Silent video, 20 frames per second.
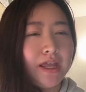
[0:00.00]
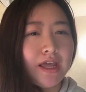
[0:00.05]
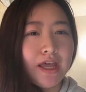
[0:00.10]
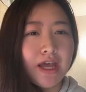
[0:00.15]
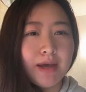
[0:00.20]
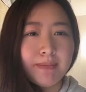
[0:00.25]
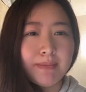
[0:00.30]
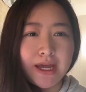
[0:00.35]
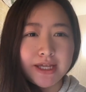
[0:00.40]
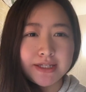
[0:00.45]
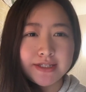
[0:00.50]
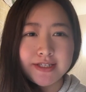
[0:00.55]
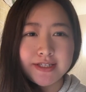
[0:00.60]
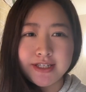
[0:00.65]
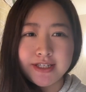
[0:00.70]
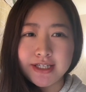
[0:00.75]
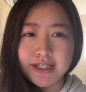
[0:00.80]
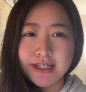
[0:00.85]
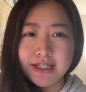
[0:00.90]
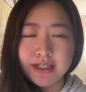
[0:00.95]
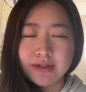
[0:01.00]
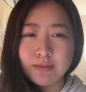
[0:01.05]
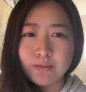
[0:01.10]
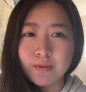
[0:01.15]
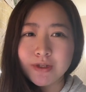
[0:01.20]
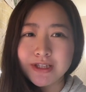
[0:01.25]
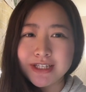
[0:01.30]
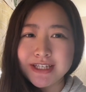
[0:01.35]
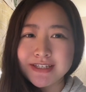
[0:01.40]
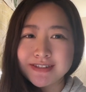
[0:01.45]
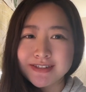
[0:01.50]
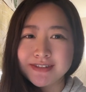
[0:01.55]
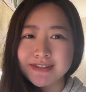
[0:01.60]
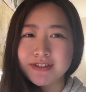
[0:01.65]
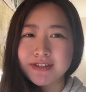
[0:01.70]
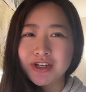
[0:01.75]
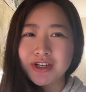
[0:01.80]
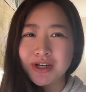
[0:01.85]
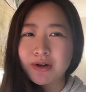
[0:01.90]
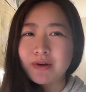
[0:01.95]
MIT releases
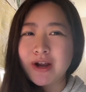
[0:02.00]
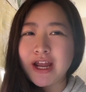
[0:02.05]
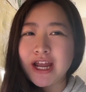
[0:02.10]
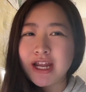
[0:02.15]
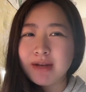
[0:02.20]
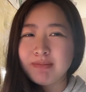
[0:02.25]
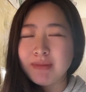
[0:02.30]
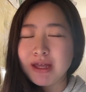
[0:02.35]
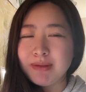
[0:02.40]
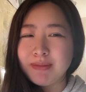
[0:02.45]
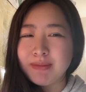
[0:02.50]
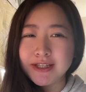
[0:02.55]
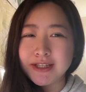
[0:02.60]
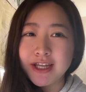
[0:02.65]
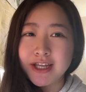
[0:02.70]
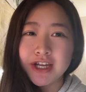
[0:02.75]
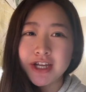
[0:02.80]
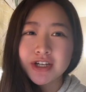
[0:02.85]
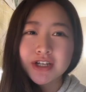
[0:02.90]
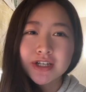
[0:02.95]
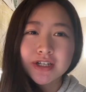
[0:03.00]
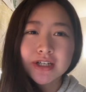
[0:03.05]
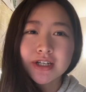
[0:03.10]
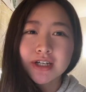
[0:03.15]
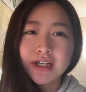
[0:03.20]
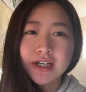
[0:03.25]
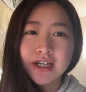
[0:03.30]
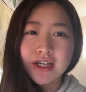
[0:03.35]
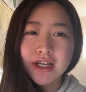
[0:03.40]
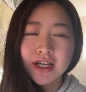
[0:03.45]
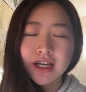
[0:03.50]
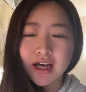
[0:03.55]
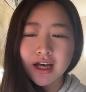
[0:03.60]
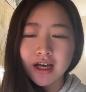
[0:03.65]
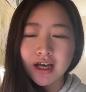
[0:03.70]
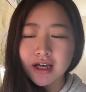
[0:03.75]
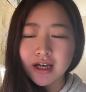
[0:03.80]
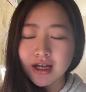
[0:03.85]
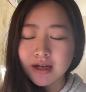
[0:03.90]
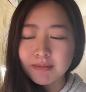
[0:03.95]
their grade maybe later
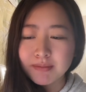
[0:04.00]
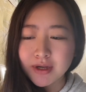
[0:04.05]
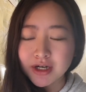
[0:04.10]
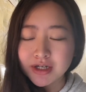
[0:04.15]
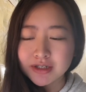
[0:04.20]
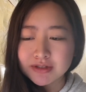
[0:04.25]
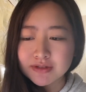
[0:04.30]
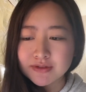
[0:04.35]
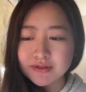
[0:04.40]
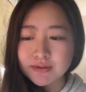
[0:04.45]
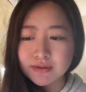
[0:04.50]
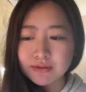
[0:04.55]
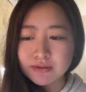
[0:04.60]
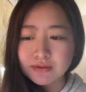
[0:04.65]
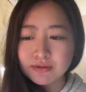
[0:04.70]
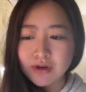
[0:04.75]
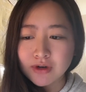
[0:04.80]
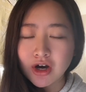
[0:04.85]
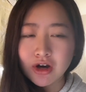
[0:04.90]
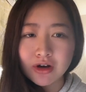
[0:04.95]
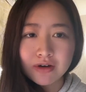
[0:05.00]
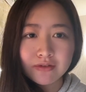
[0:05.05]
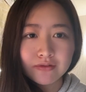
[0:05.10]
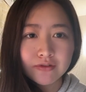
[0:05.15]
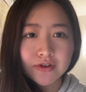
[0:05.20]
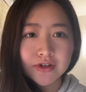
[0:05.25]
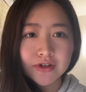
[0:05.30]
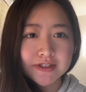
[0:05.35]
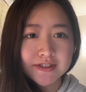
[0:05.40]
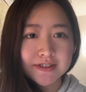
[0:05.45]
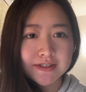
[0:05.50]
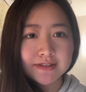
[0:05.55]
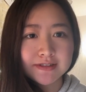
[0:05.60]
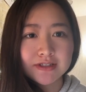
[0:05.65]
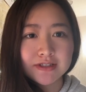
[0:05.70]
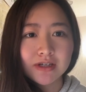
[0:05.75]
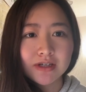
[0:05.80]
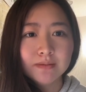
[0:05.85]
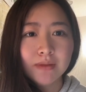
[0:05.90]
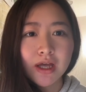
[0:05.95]
compared to Harvard
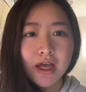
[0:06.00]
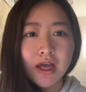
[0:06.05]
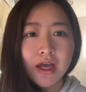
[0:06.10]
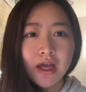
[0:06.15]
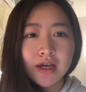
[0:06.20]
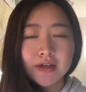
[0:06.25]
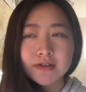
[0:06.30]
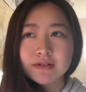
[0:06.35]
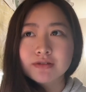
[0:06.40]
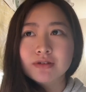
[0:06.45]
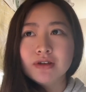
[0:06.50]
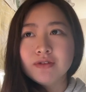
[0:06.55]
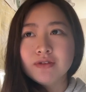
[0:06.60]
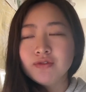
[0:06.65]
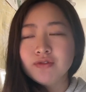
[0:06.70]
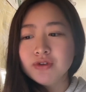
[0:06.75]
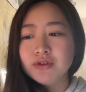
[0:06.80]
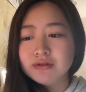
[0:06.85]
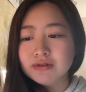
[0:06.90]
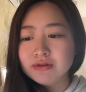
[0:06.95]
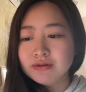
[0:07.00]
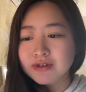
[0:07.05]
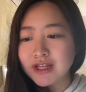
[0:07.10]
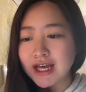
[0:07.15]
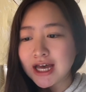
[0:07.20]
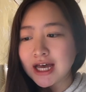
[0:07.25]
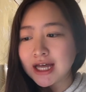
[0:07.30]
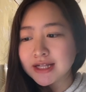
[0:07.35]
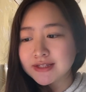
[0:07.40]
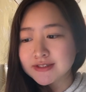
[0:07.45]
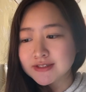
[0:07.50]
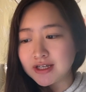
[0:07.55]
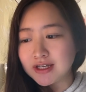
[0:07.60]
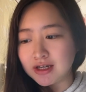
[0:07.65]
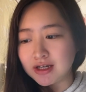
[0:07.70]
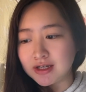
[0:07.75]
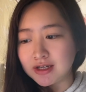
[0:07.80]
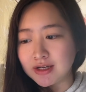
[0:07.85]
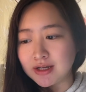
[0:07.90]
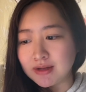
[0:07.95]
system. So if you do that
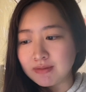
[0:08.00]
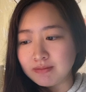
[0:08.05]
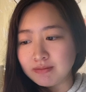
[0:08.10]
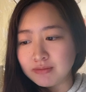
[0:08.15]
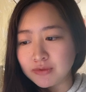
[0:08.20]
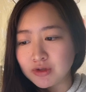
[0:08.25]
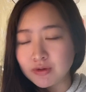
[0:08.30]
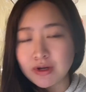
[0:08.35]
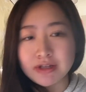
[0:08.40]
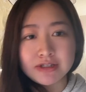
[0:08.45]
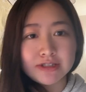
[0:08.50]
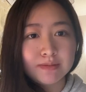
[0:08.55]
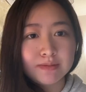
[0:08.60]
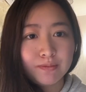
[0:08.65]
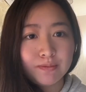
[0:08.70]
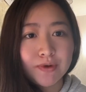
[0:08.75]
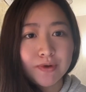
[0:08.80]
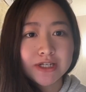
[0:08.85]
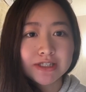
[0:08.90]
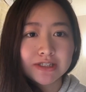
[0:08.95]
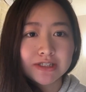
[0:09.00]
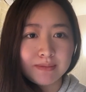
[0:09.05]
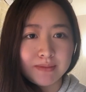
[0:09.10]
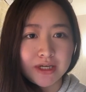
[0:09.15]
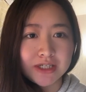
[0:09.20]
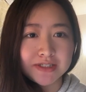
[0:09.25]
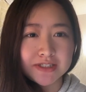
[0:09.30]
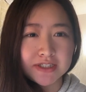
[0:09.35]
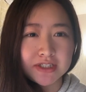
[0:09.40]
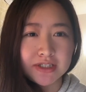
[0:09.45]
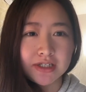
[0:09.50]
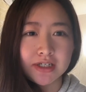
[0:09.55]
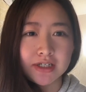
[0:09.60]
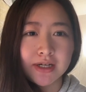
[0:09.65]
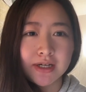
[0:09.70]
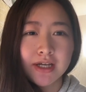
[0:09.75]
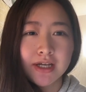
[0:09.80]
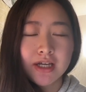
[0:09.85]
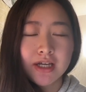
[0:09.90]
during spring semester,